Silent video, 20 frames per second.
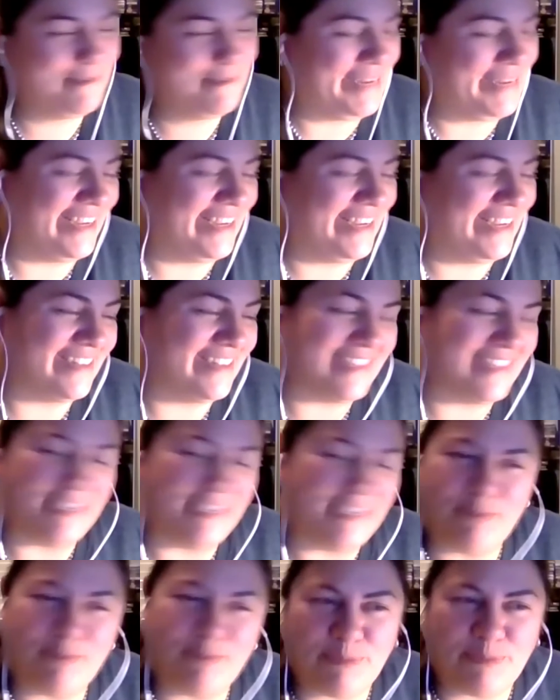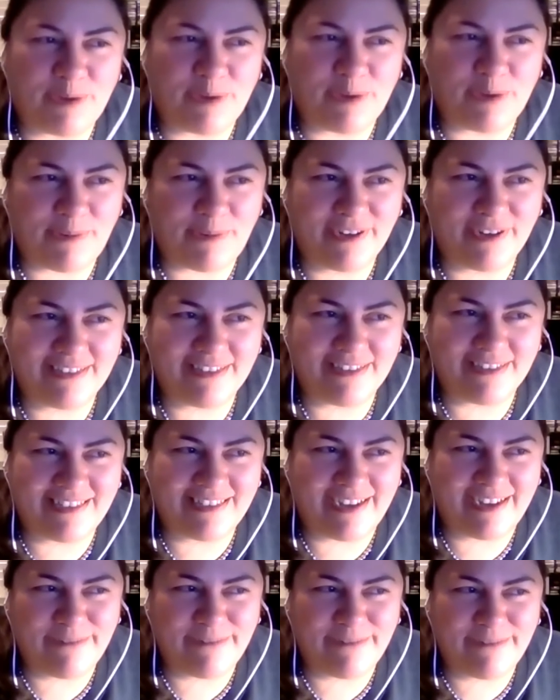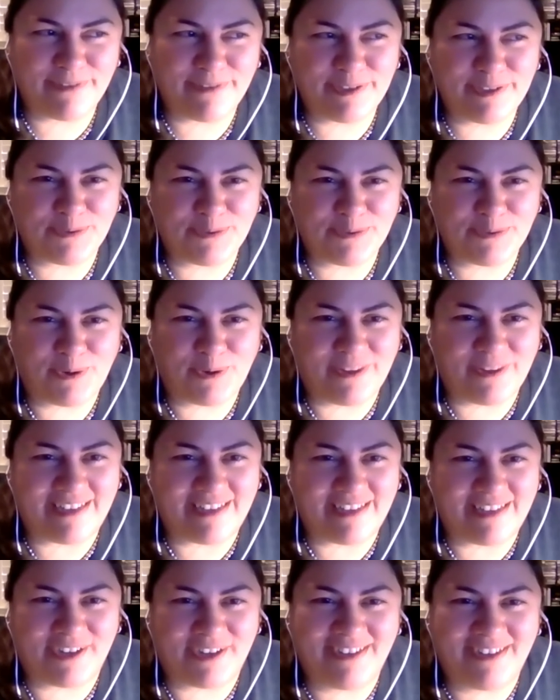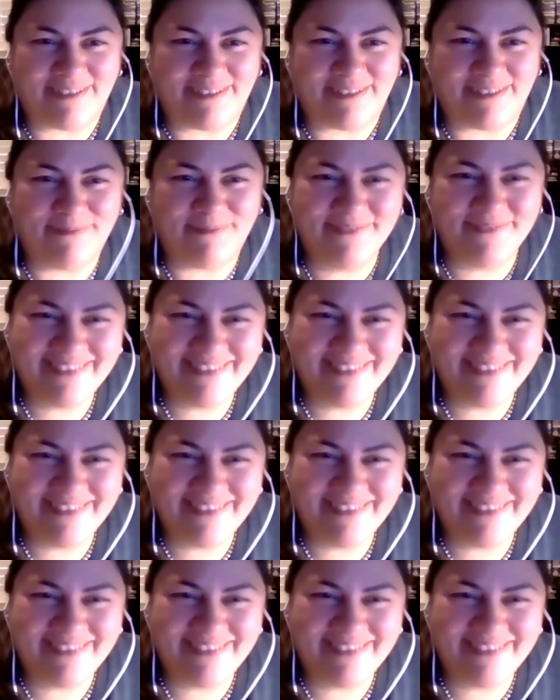Man, it's like you've been prepping all this time for this role. That's awesome.